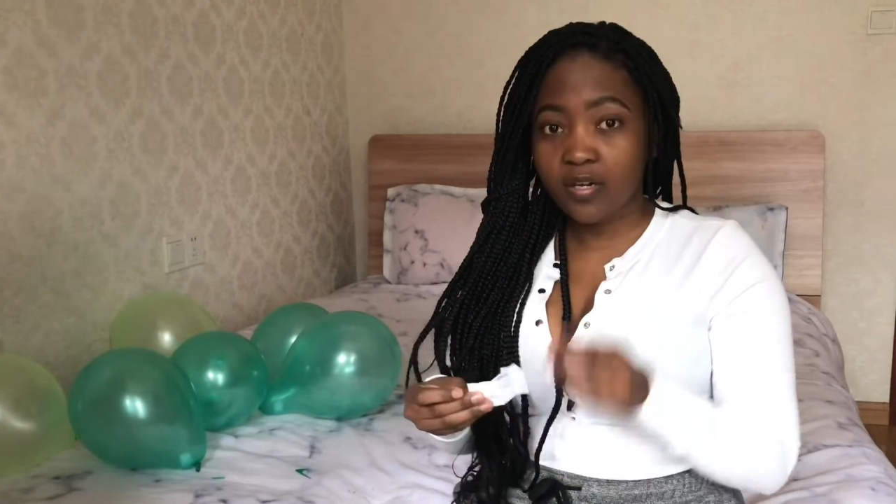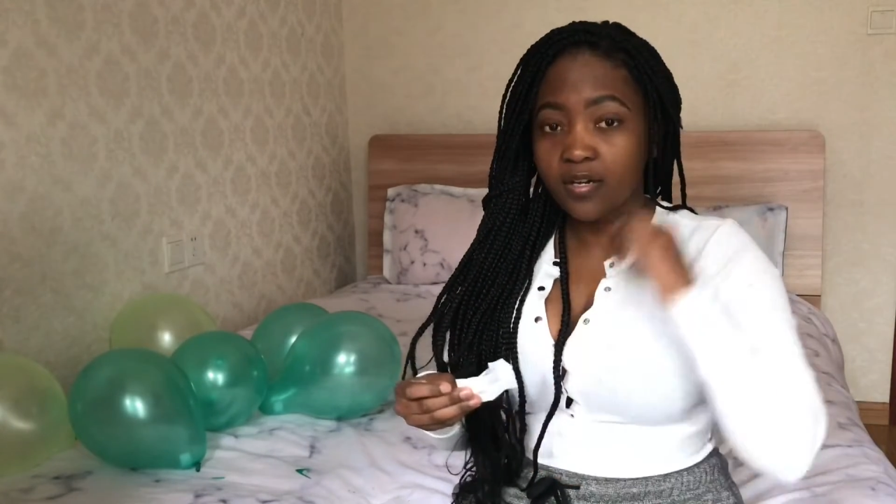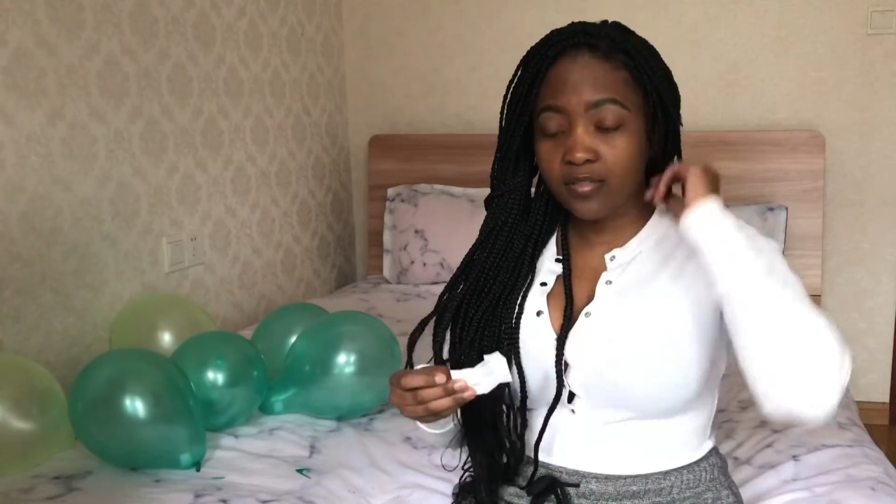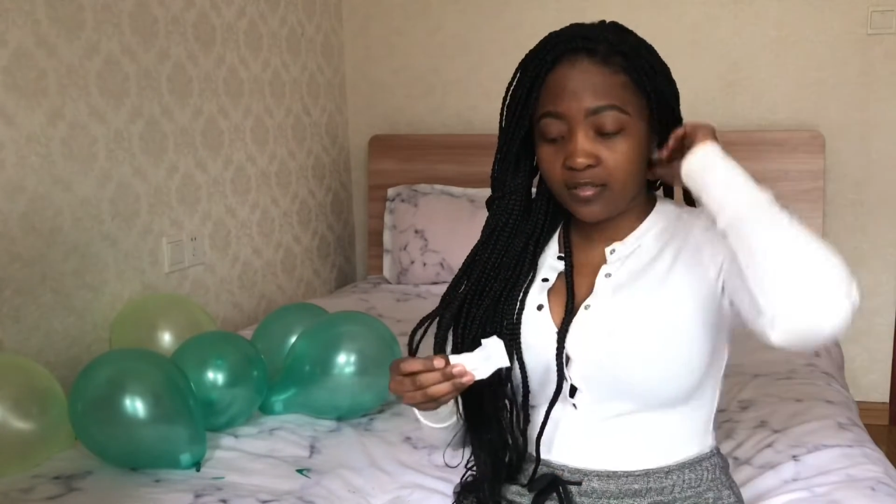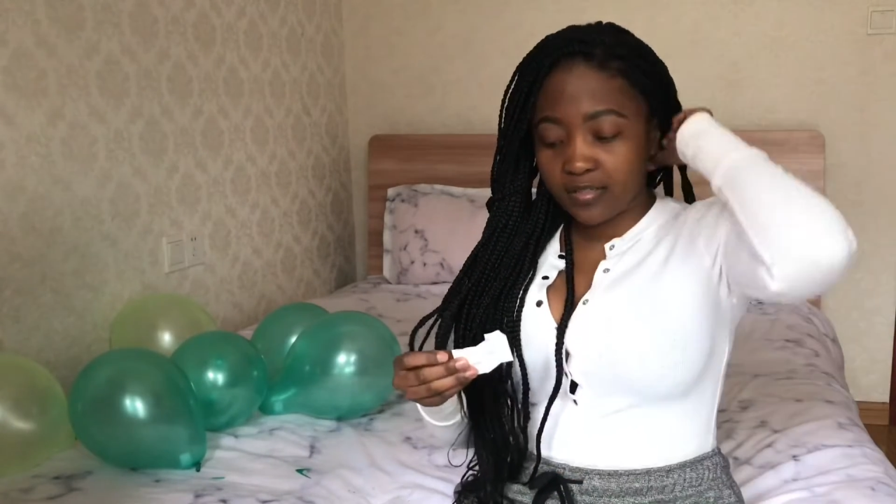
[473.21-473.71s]

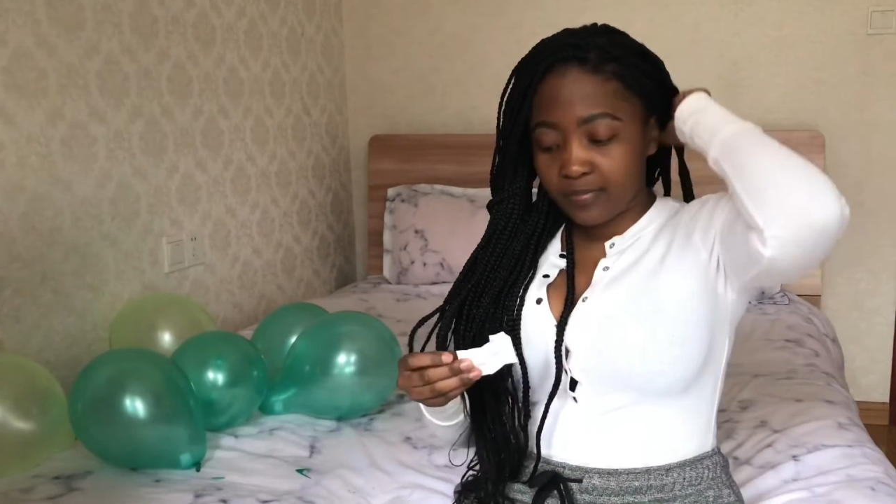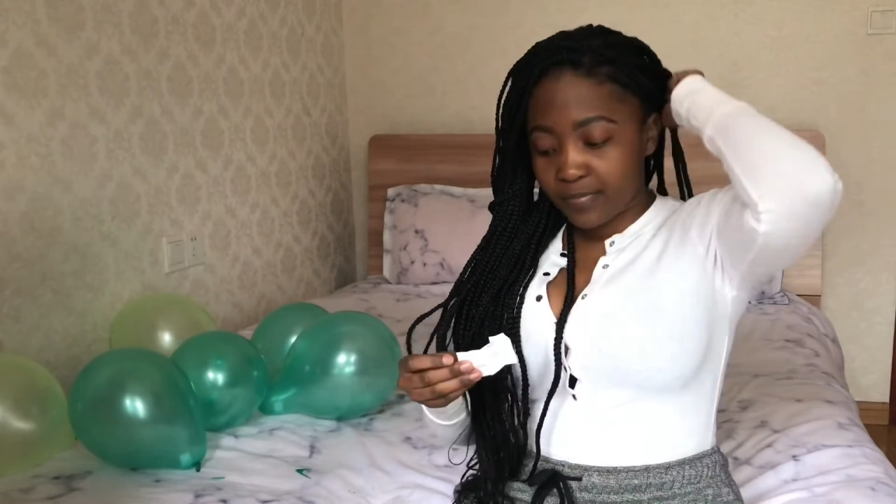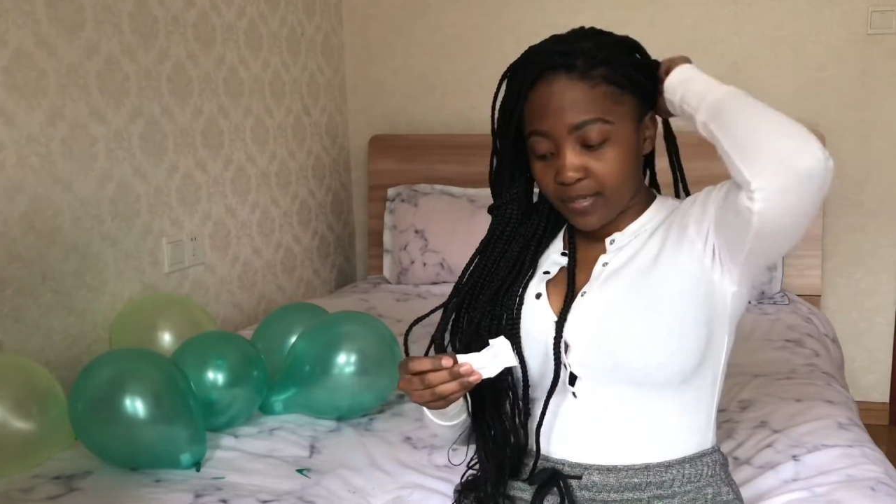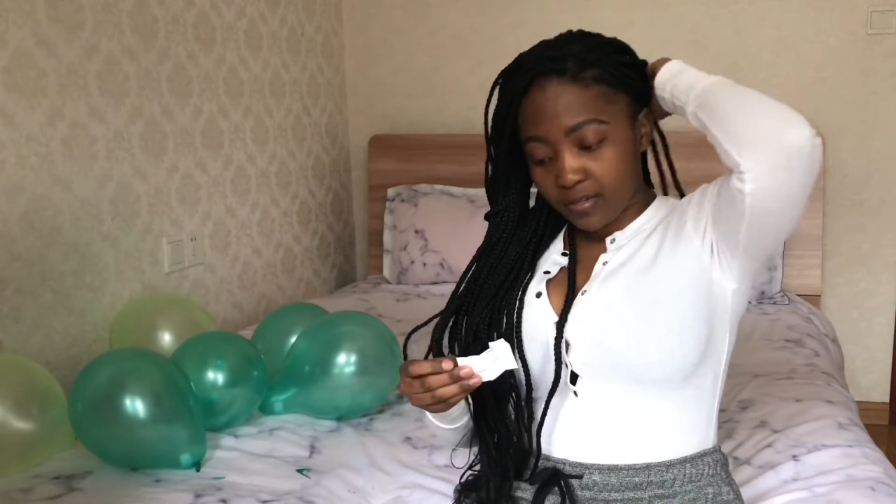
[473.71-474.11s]
honestly being